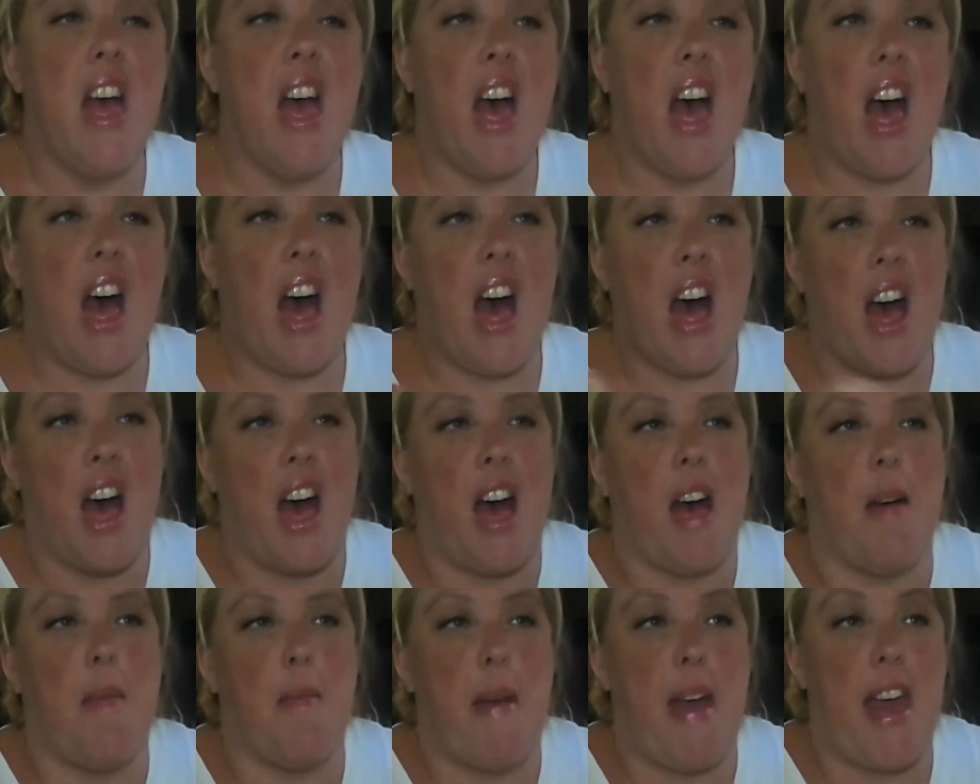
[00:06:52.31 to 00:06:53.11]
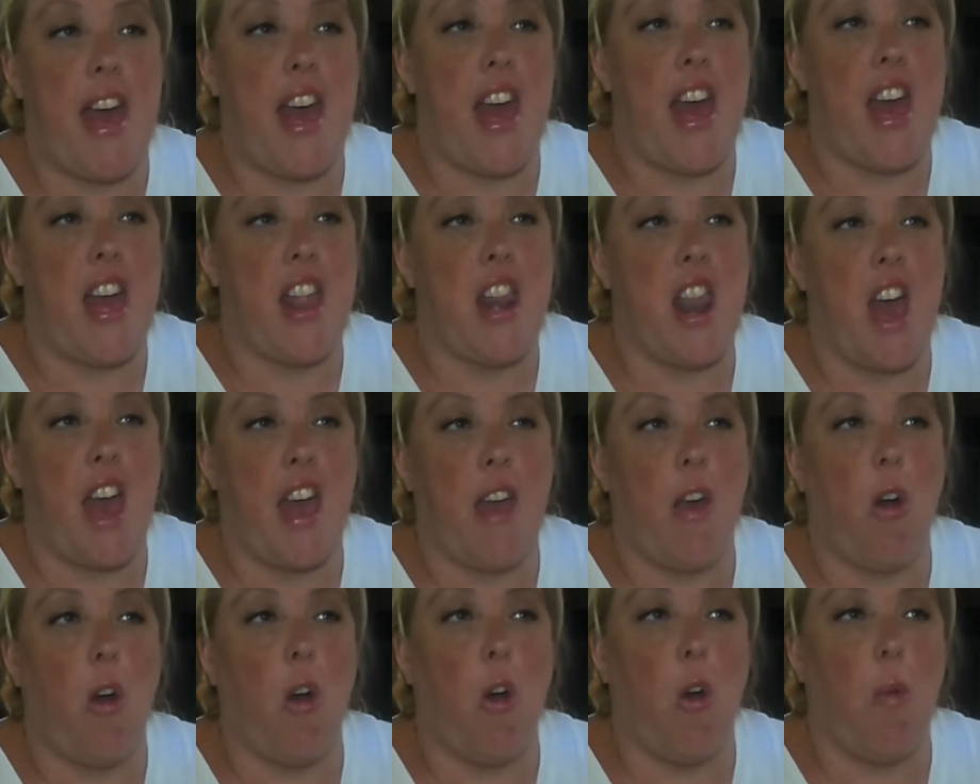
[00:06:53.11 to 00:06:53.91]
Um, and I
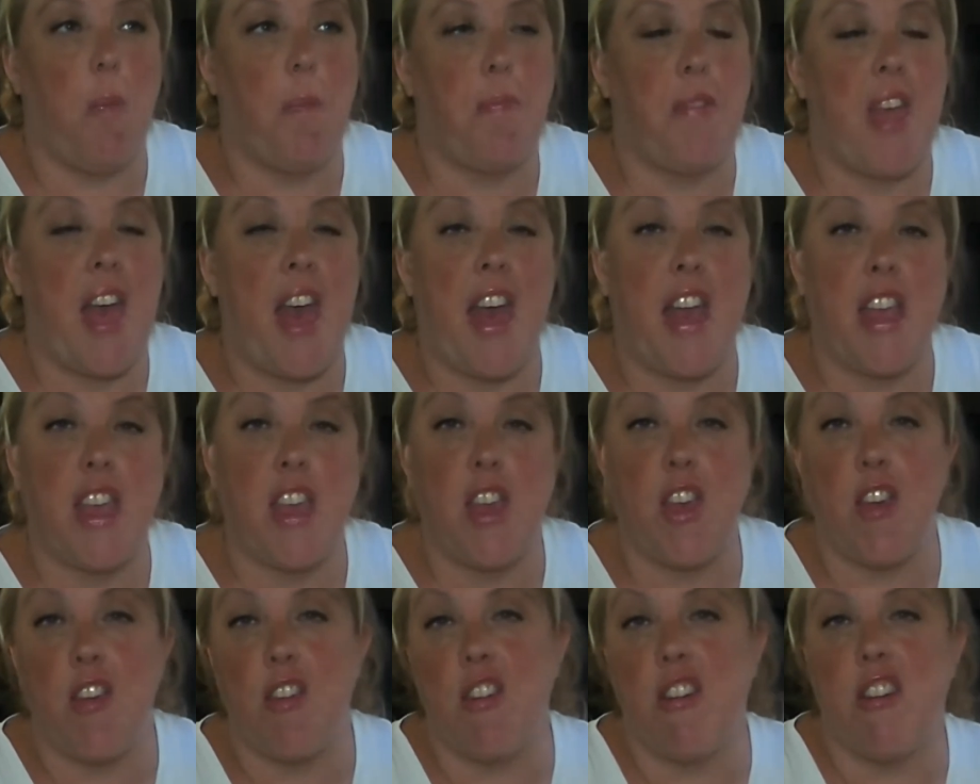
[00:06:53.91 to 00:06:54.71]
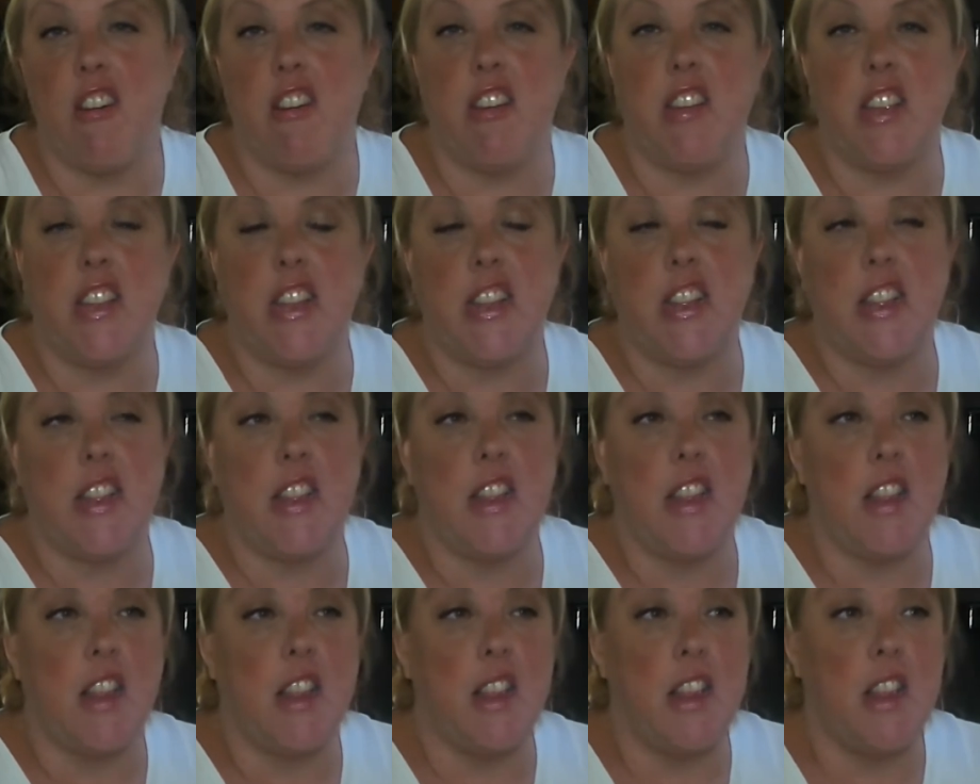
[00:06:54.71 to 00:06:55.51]
hope that you'll,
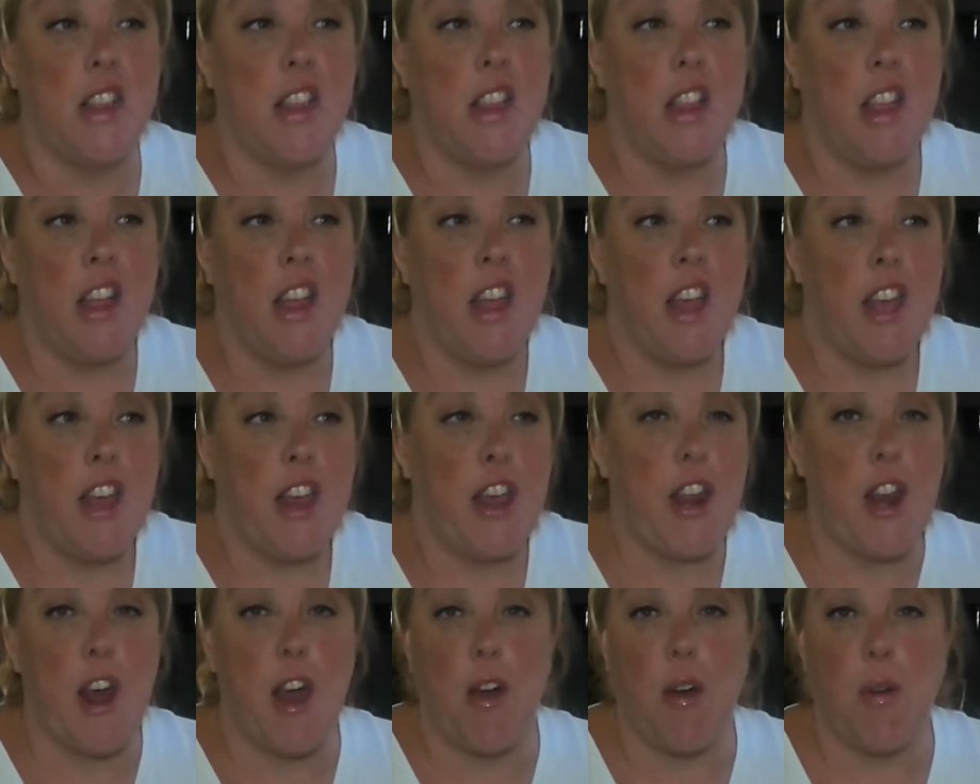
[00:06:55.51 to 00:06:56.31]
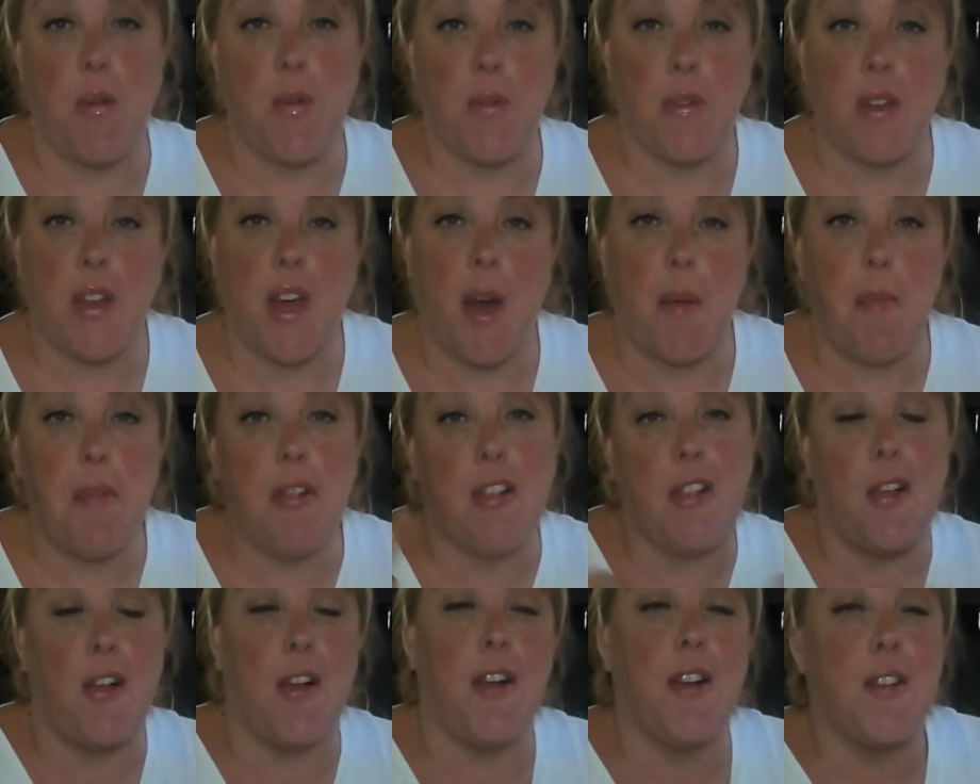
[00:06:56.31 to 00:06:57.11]
you know, come
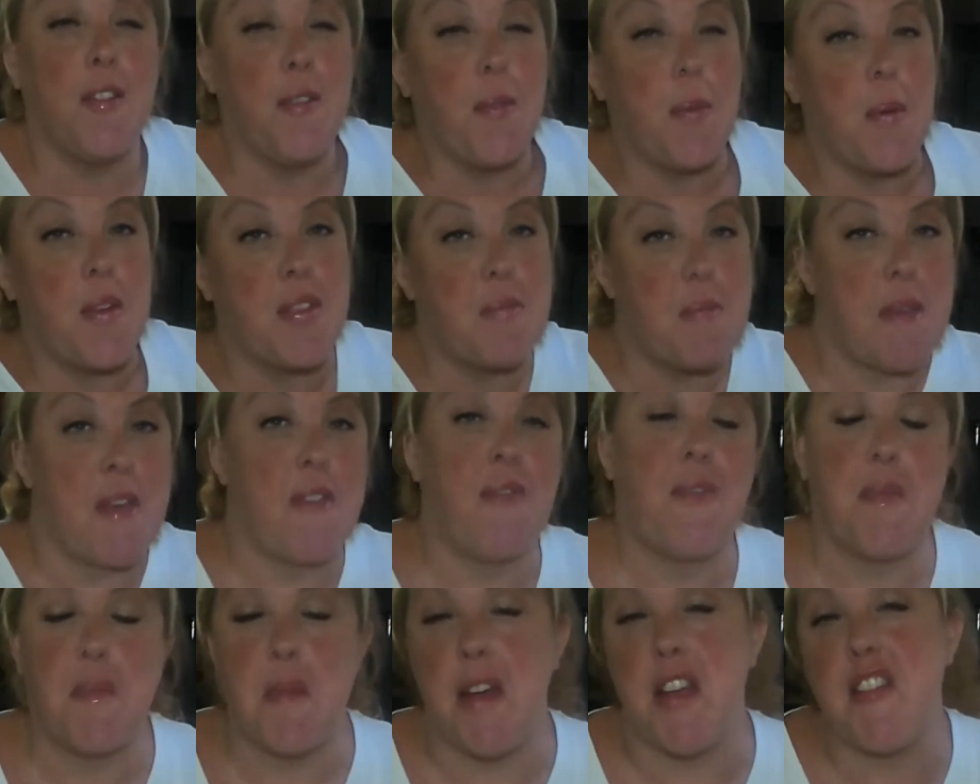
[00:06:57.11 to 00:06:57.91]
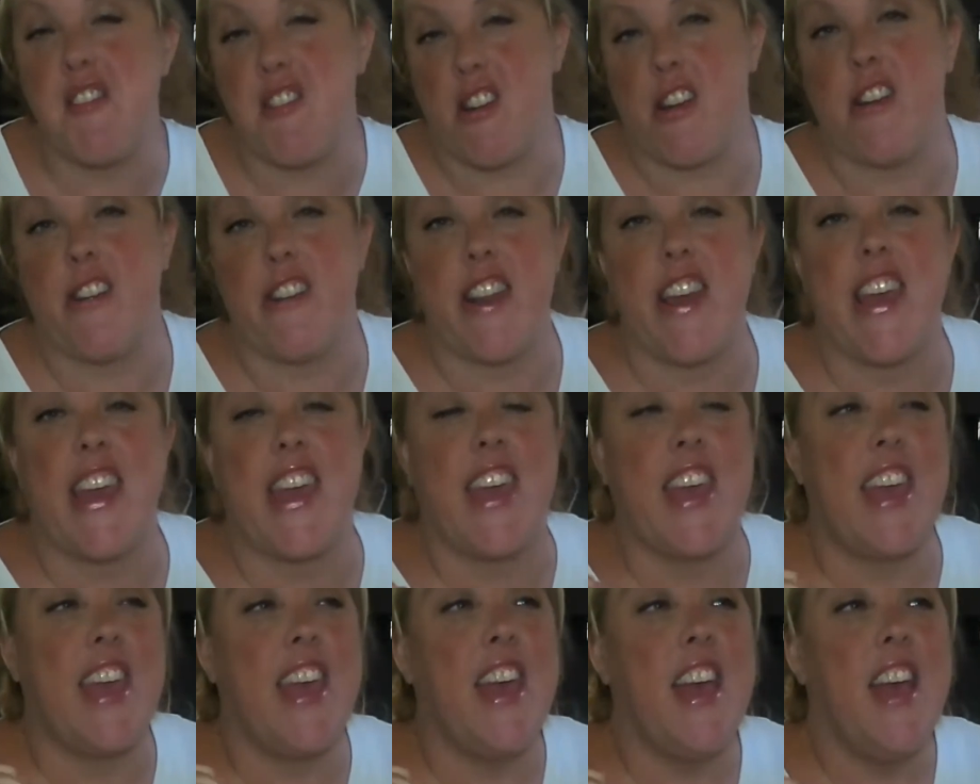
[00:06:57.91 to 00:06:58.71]
along with me for my journey.
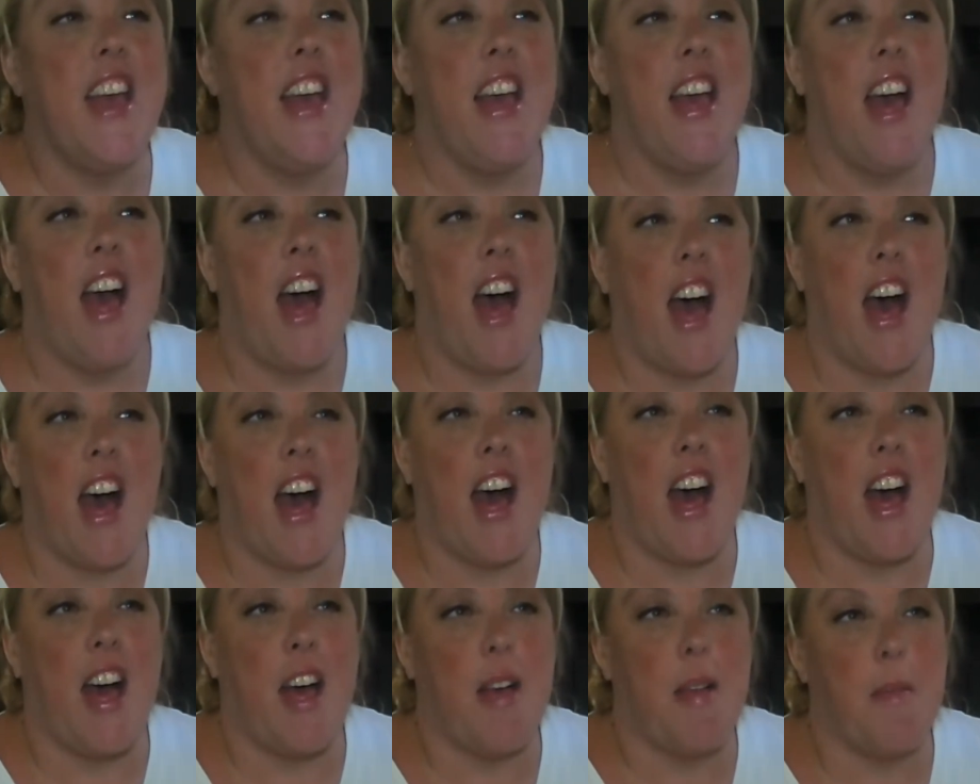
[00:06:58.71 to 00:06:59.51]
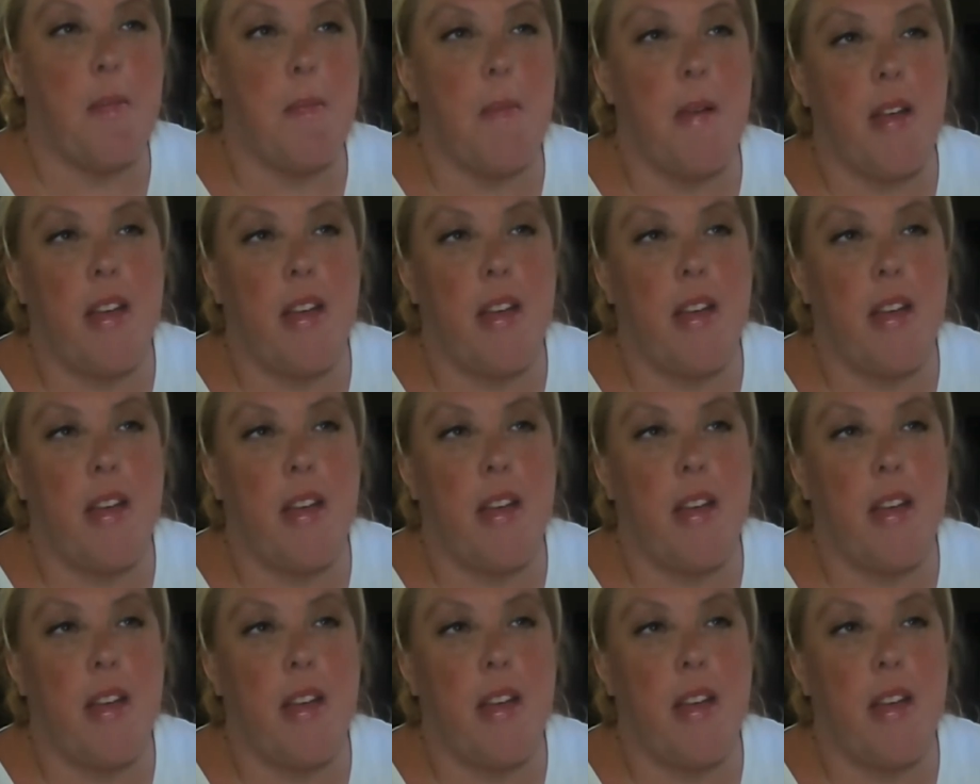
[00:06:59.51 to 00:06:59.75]
Um,